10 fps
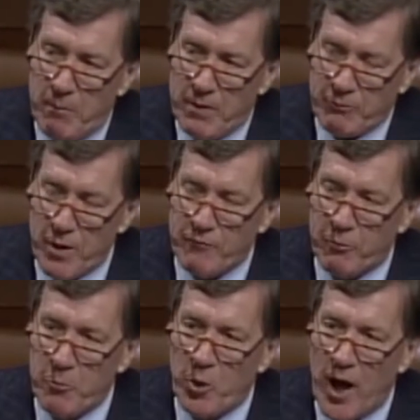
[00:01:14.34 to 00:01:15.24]
My friend
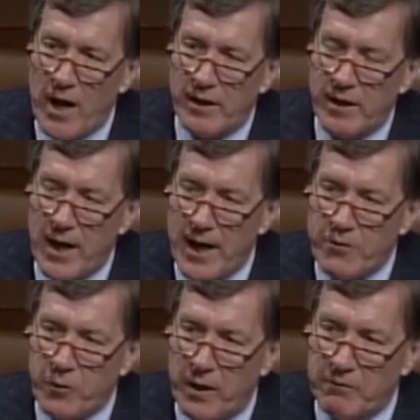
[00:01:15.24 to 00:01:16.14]
from Rhode Island and
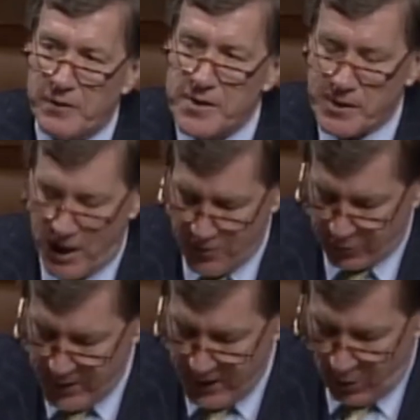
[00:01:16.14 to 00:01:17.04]
I traveled this
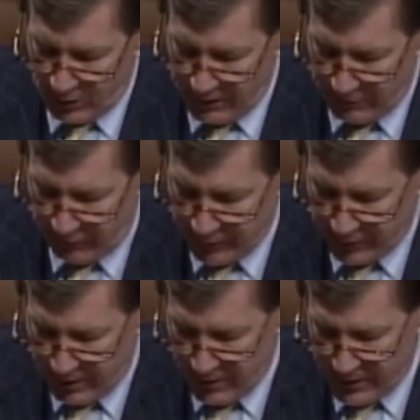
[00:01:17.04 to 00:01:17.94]
country holding
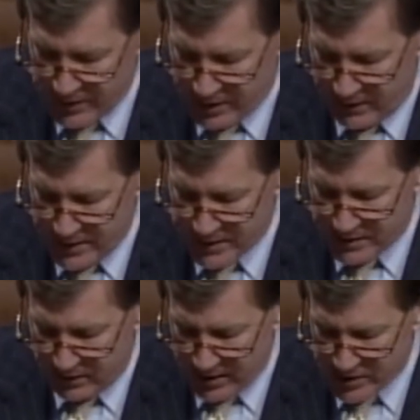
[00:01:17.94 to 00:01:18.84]
field hearings on
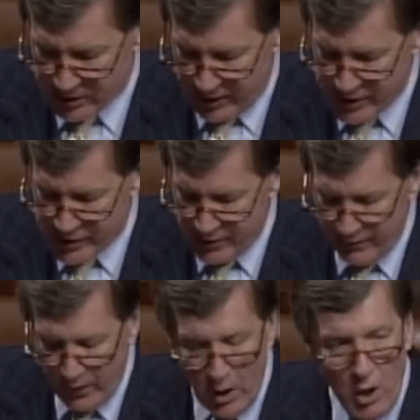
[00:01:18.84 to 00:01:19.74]
this legislation.